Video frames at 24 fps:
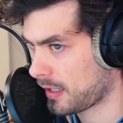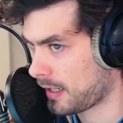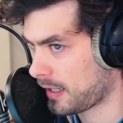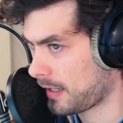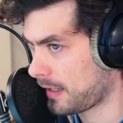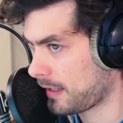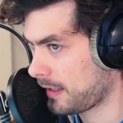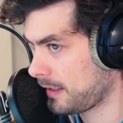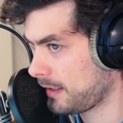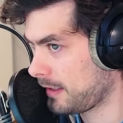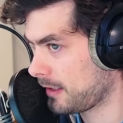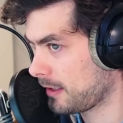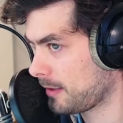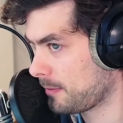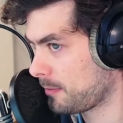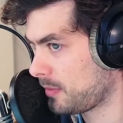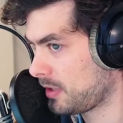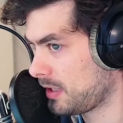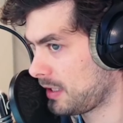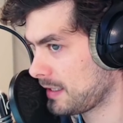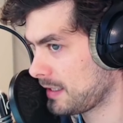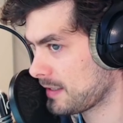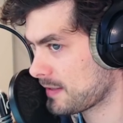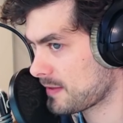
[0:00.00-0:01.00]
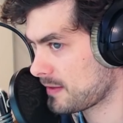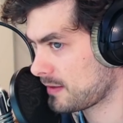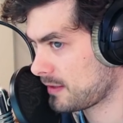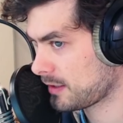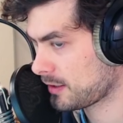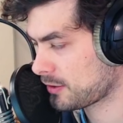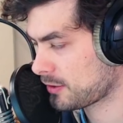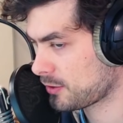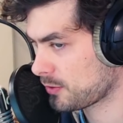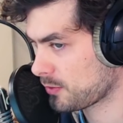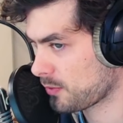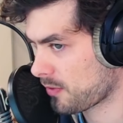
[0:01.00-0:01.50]
I am
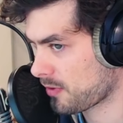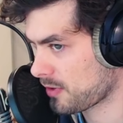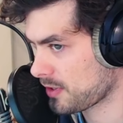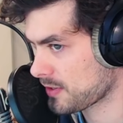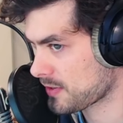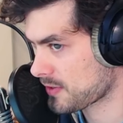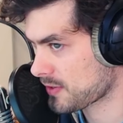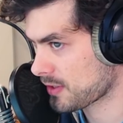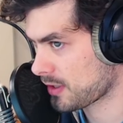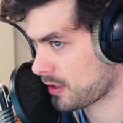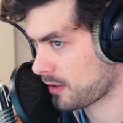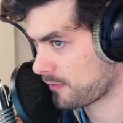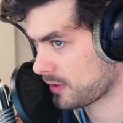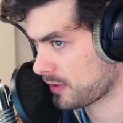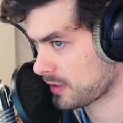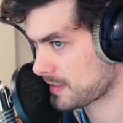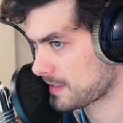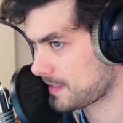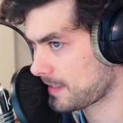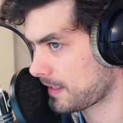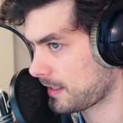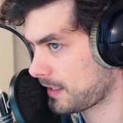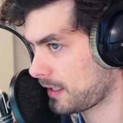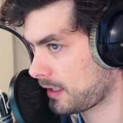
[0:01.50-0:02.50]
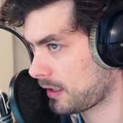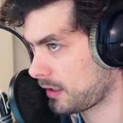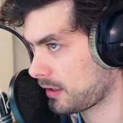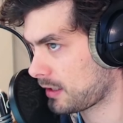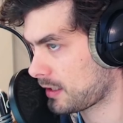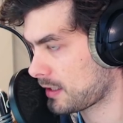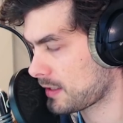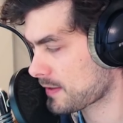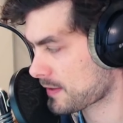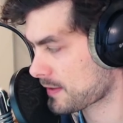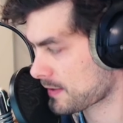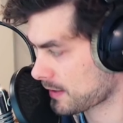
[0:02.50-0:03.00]
listening to the server ticking
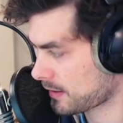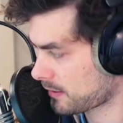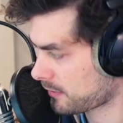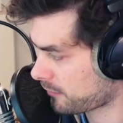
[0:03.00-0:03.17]
inside of